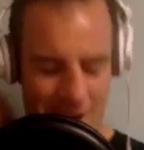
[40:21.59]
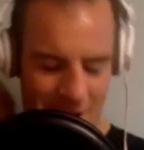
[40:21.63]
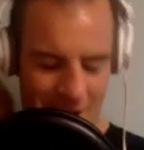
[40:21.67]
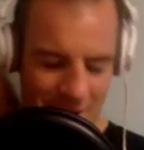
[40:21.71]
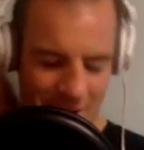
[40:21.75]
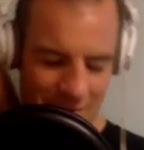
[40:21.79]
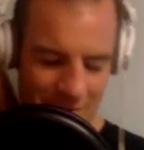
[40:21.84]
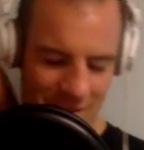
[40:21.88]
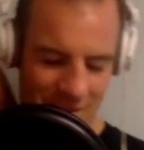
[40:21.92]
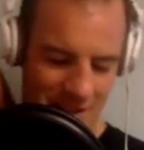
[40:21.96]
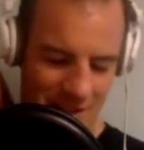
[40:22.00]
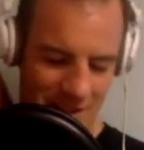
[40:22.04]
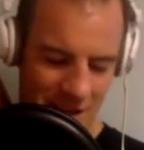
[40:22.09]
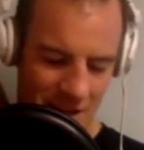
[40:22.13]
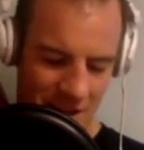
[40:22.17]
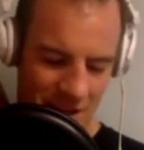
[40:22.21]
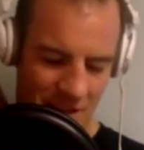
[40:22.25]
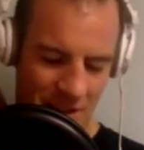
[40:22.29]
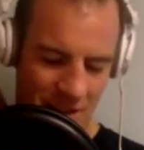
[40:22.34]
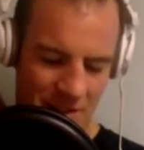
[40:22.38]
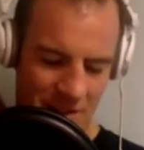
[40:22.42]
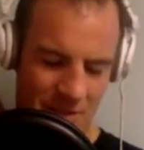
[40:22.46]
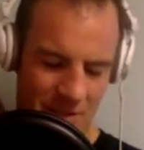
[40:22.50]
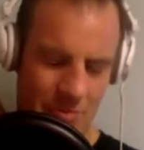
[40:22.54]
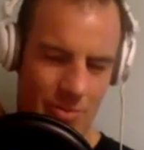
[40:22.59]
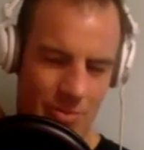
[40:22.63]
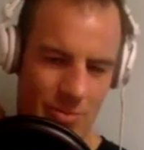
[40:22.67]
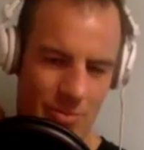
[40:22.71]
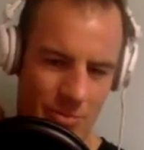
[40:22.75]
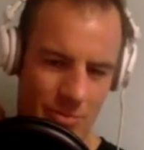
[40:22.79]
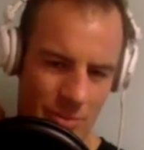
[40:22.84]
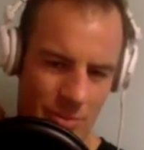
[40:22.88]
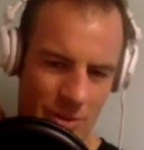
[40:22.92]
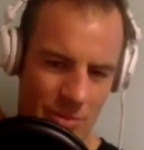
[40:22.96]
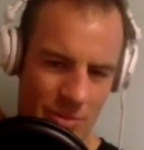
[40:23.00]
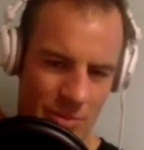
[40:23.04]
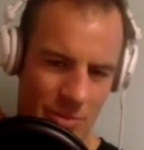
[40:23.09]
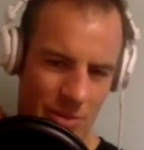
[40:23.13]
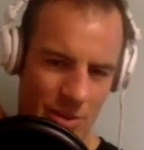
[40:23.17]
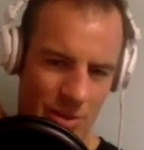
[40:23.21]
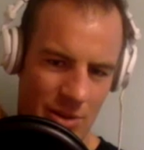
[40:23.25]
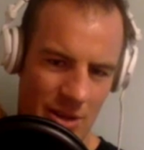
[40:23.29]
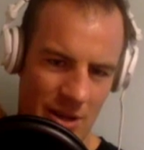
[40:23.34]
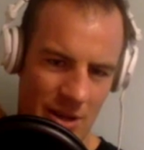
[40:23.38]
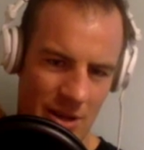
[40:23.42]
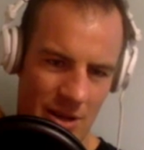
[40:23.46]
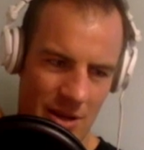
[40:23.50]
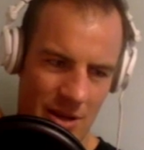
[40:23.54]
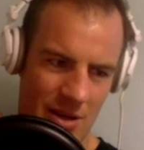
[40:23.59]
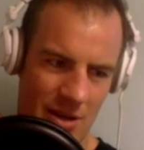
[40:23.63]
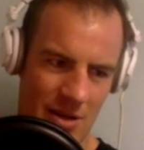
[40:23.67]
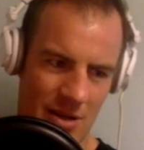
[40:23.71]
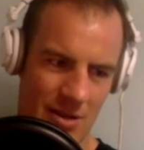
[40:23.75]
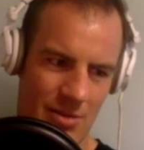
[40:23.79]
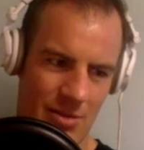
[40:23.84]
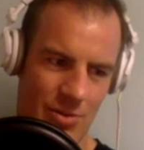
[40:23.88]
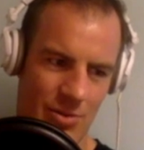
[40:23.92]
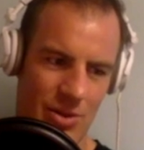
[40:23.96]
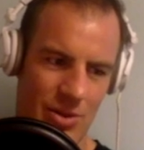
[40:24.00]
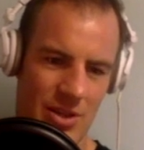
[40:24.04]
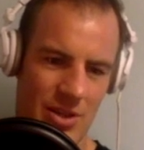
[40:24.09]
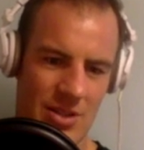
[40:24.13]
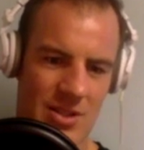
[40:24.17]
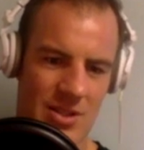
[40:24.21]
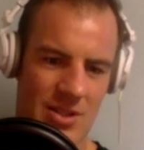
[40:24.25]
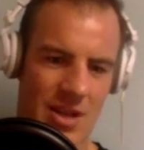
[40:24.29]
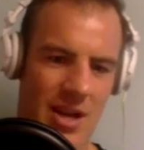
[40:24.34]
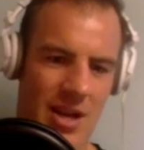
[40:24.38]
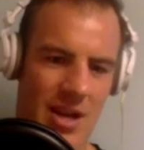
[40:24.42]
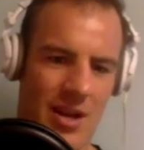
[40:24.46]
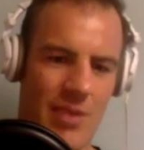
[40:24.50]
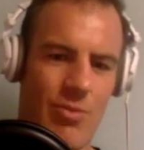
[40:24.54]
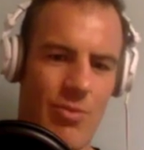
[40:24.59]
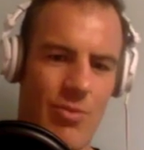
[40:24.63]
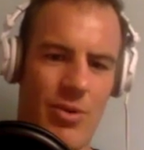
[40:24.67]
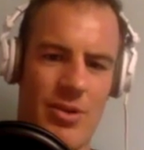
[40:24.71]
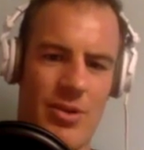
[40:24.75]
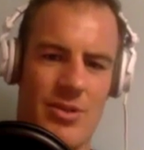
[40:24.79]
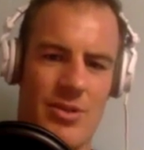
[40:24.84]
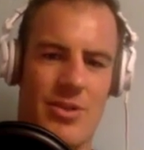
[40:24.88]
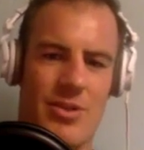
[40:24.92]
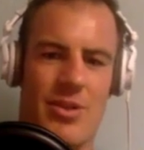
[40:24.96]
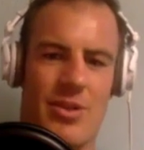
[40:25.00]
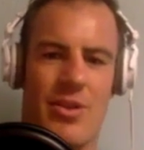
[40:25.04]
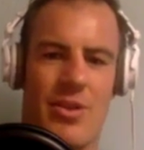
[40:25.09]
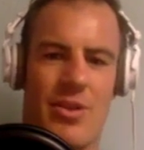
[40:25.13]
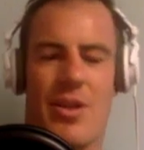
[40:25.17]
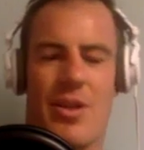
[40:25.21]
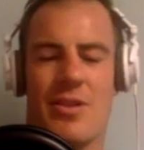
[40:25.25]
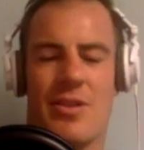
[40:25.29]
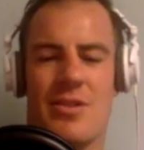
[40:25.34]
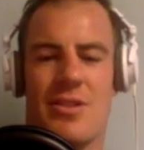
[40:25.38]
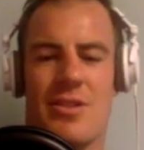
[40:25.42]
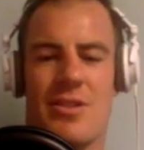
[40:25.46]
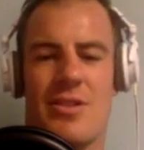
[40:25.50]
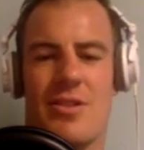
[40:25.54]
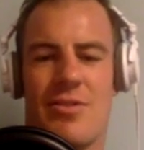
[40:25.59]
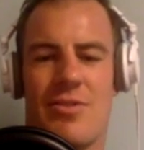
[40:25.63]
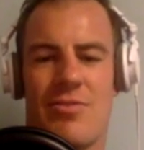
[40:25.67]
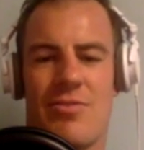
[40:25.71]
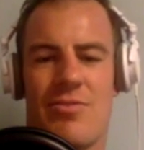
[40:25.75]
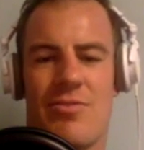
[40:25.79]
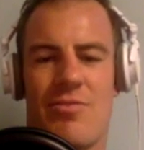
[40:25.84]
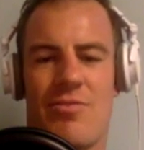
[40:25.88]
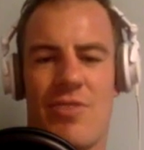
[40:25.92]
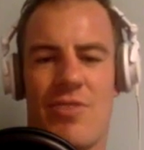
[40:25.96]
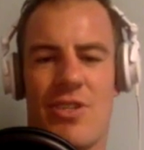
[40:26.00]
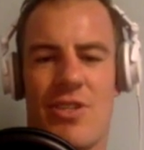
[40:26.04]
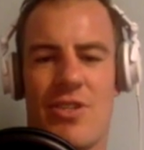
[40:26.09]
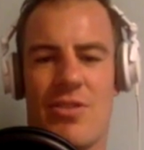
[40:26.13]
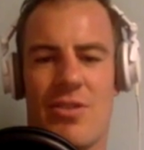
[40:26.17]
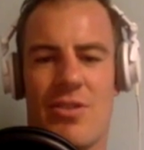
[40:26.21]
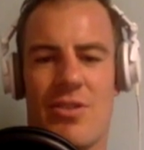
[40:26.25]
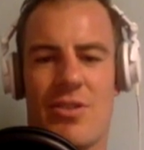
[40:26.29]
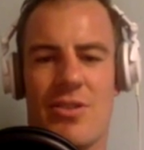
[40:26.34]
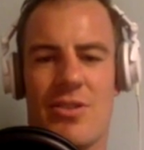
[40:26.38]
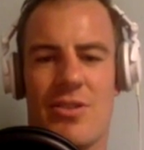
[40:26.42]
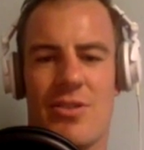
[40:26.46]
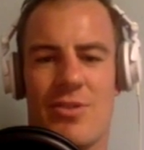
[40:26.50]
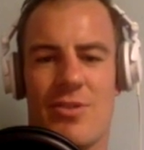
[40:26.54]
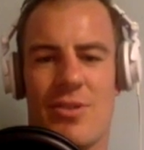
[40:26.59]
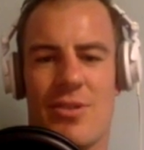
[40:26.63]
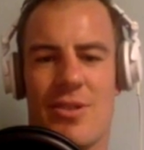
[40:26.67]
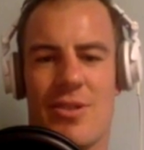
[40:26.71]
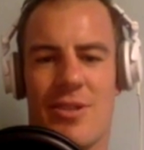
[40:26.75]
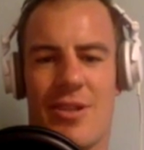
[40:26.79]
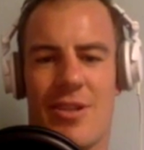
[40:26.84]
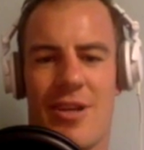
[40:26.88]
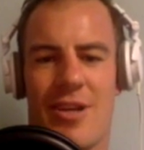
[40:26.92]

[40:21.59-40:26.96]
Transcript: fascinating thing. So with your study, what sort of things did you venture into, and